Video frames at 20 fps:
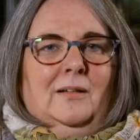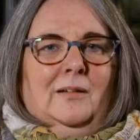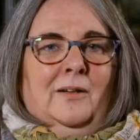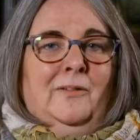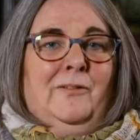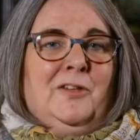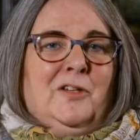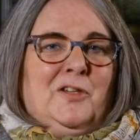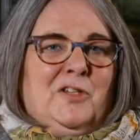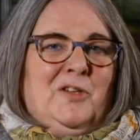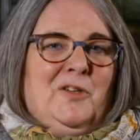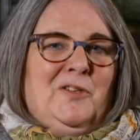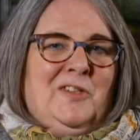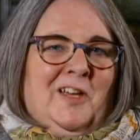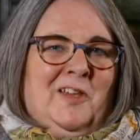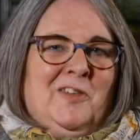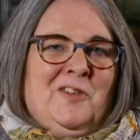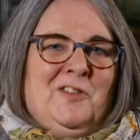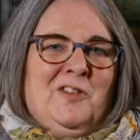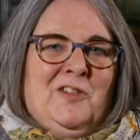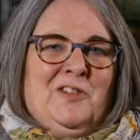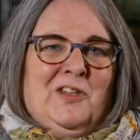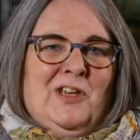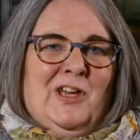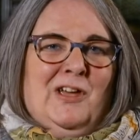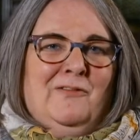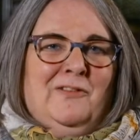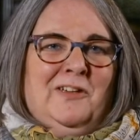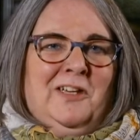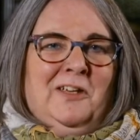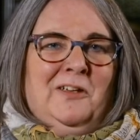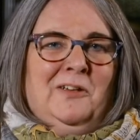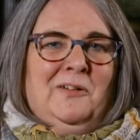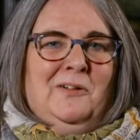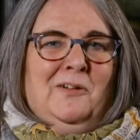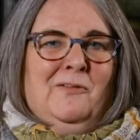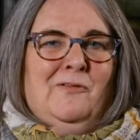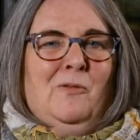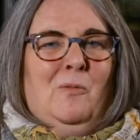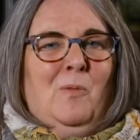I think Suzanne's deserving
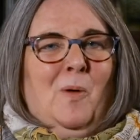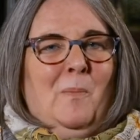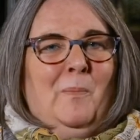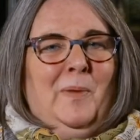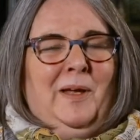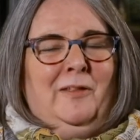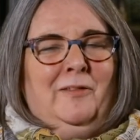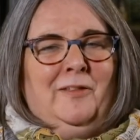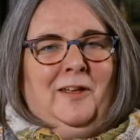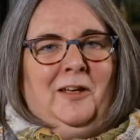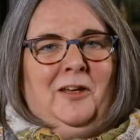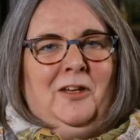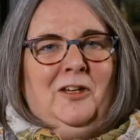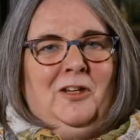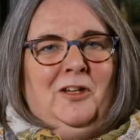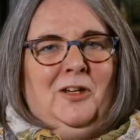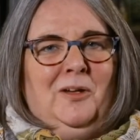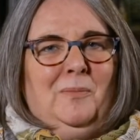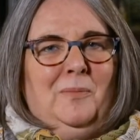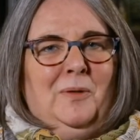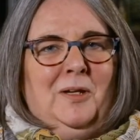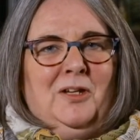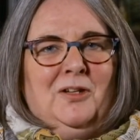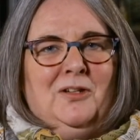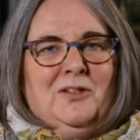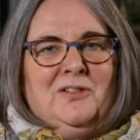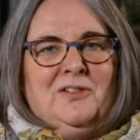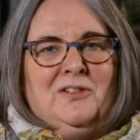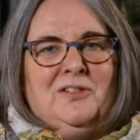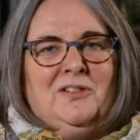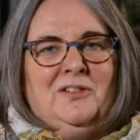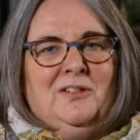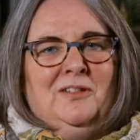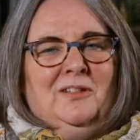of a one big thank you because